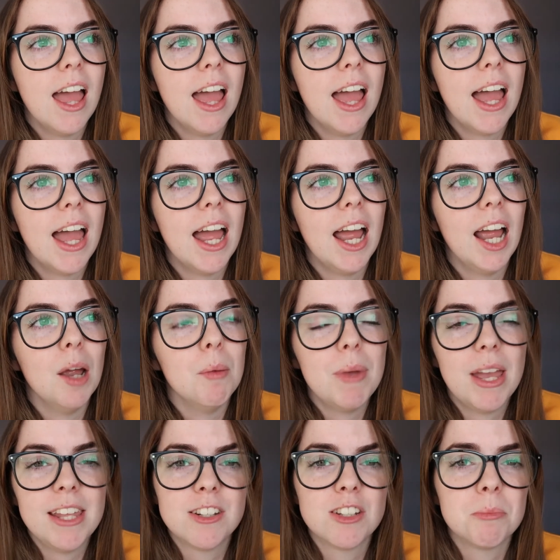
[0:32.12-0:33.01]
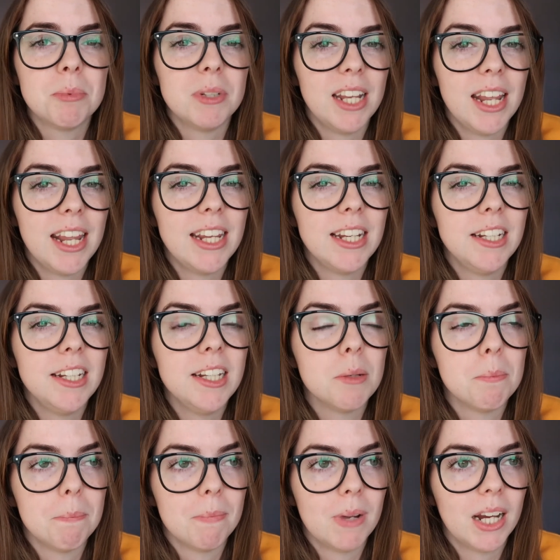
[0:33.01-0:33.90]
Ended up in A&E
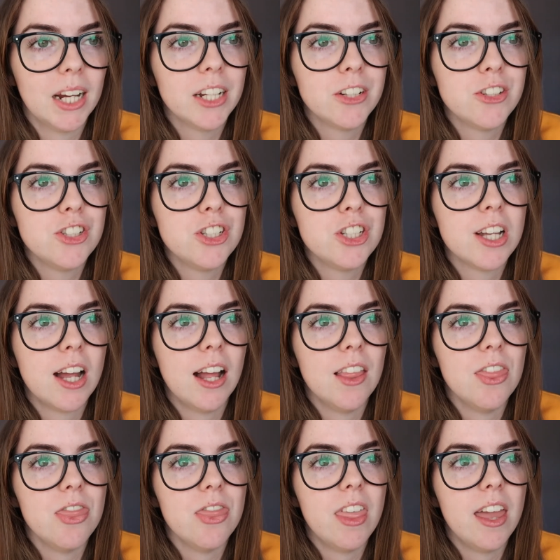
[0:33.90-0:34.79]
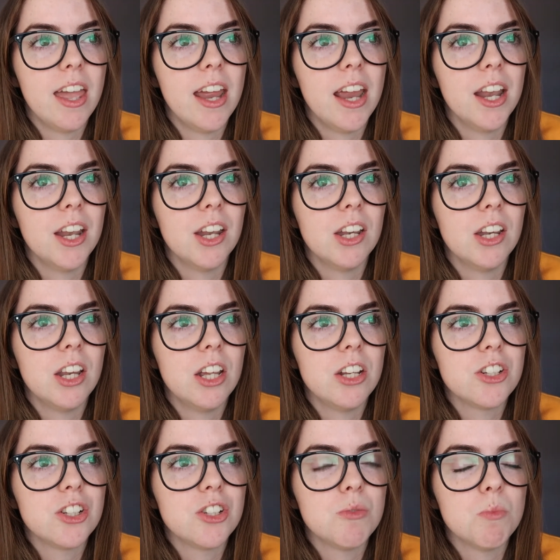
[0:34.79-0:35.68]
in March and
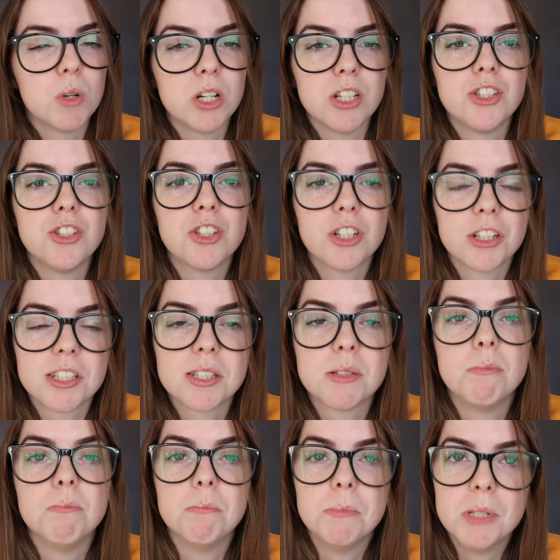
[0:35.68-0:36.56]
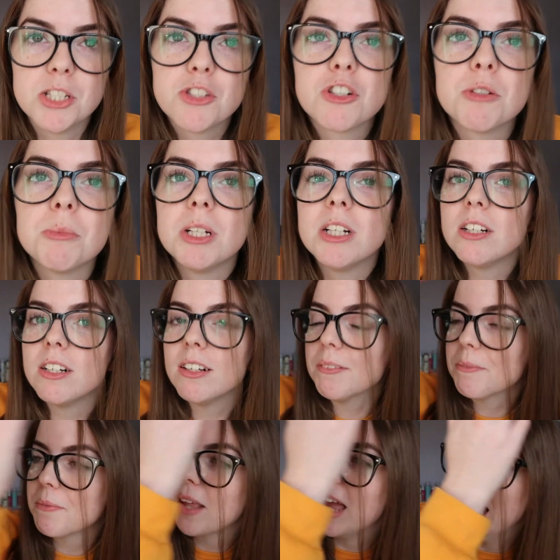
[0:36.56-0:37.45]
then was just miserable
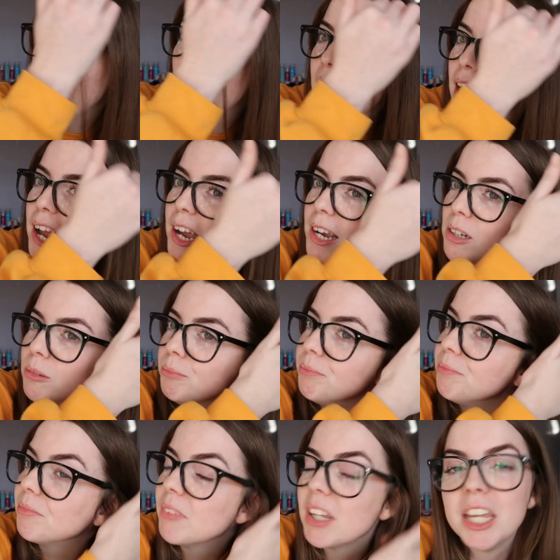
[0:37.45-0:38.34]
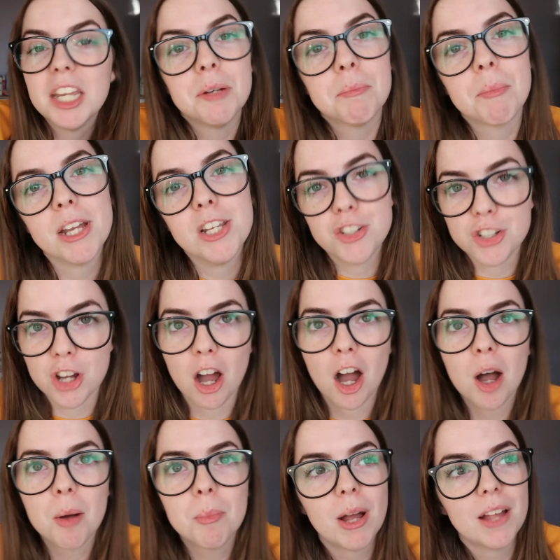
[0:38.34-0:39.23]
in my
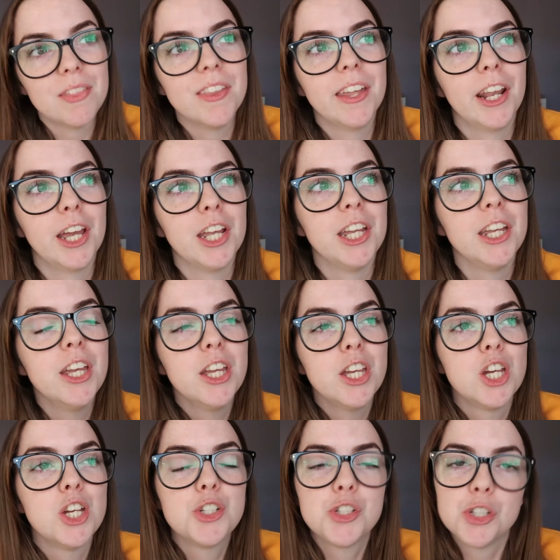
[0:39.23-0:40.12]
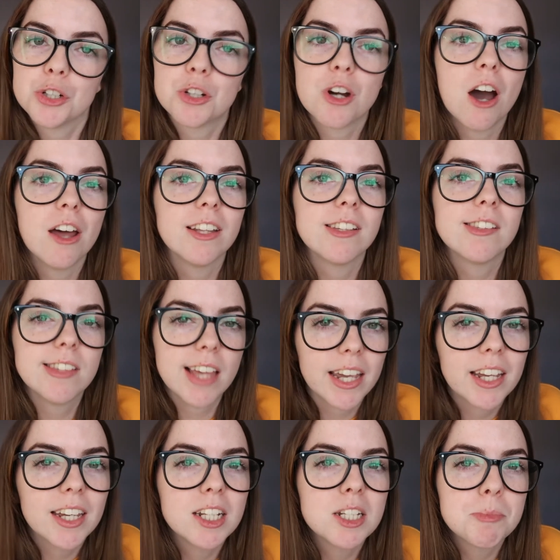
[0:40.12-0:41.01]
job. And then I took on a
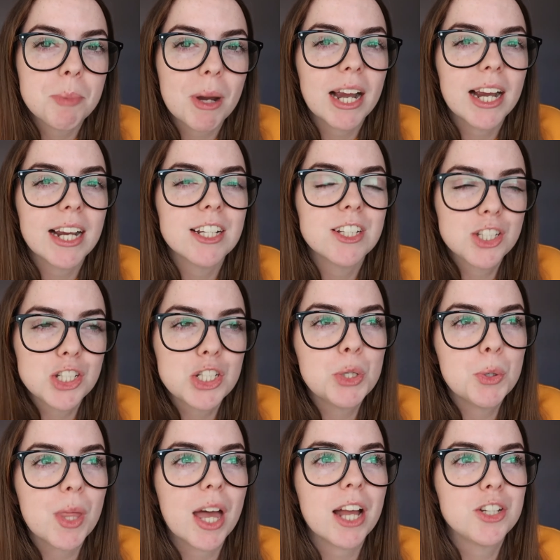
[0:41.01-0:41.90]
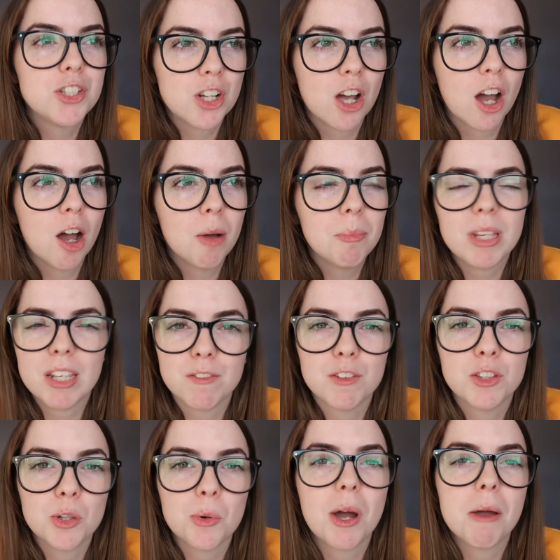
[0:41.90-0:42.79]
second part to that job,
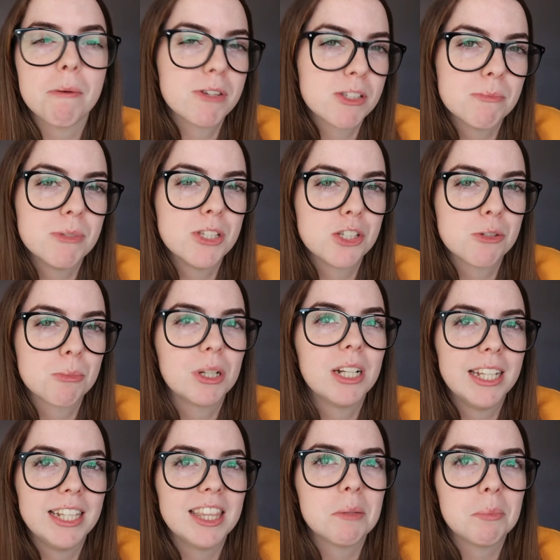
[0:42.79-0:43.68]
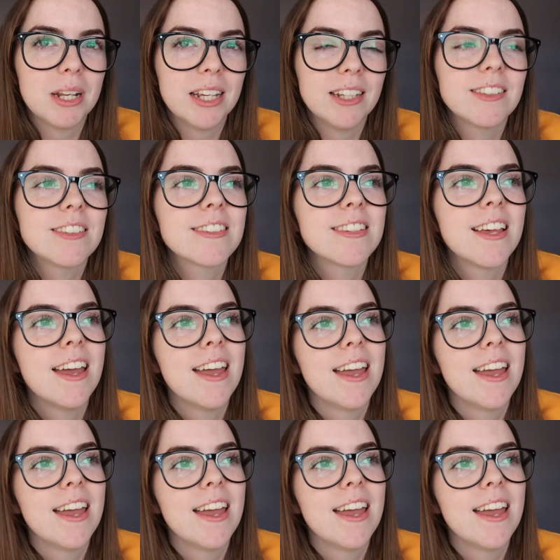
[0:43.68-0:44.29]
even though I was miserable in the place.